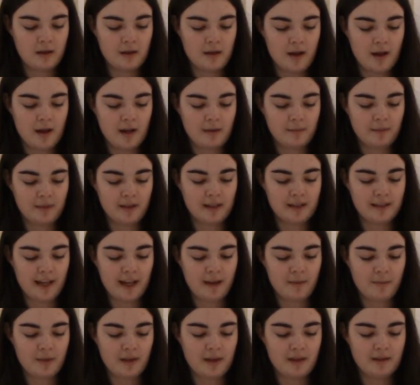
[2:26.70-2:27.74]
and I'm going to
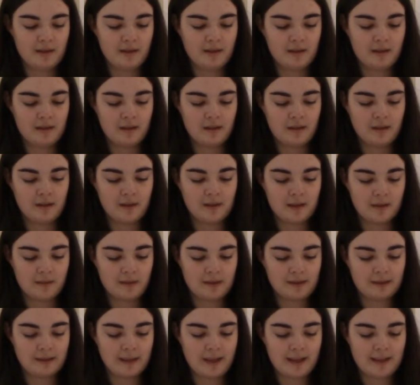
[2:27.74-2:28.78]
tape it so
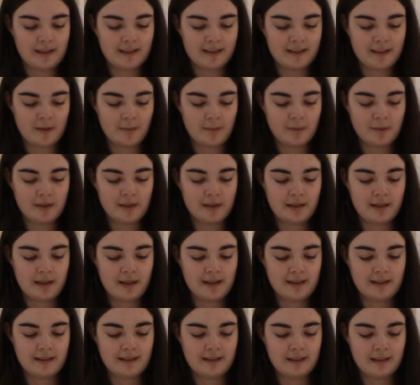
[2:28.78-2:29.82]
it lines up
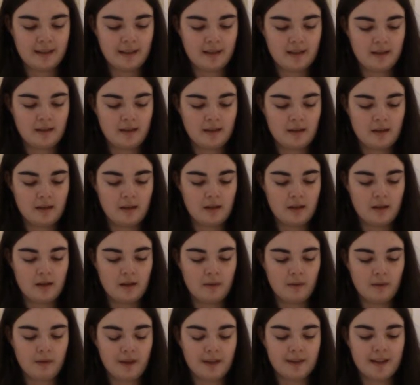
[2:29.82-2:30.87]
nicely
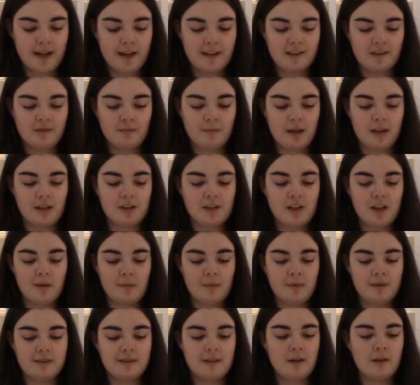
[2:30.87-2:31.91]
with the sides of my ship.
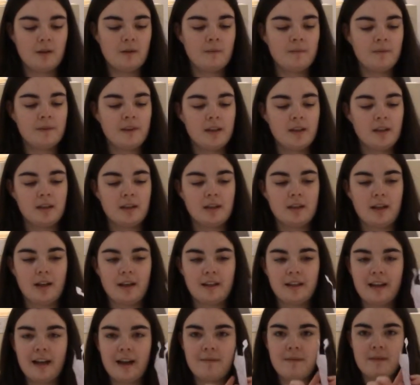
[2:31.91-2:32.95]
So you kind
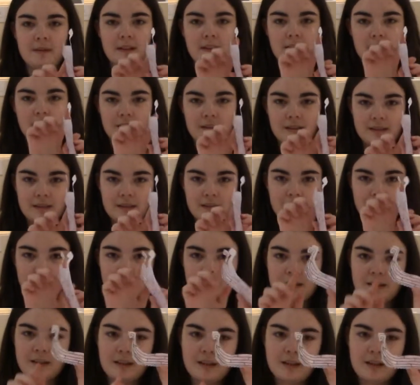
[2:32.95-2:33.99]
of have a little
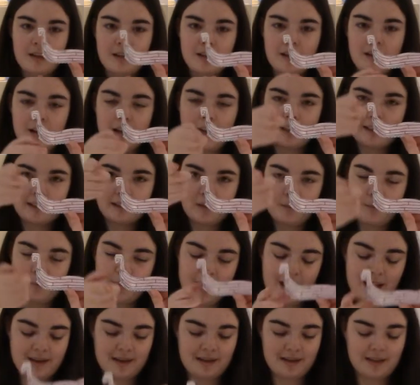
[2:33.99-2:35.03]

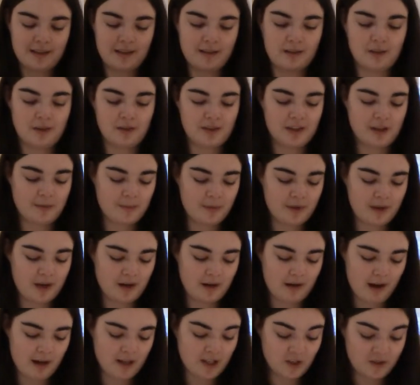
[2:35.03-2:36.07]
bend in your ship there.
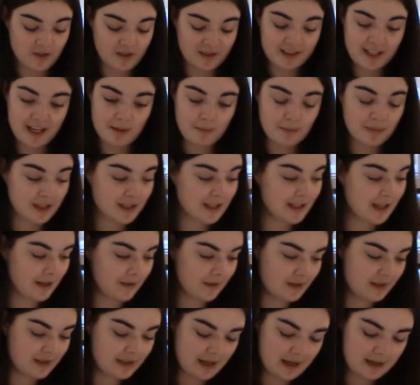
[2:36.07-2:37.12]
And you do the same to the
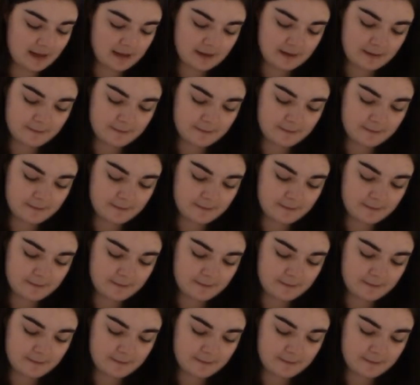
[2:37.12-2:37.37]
other side.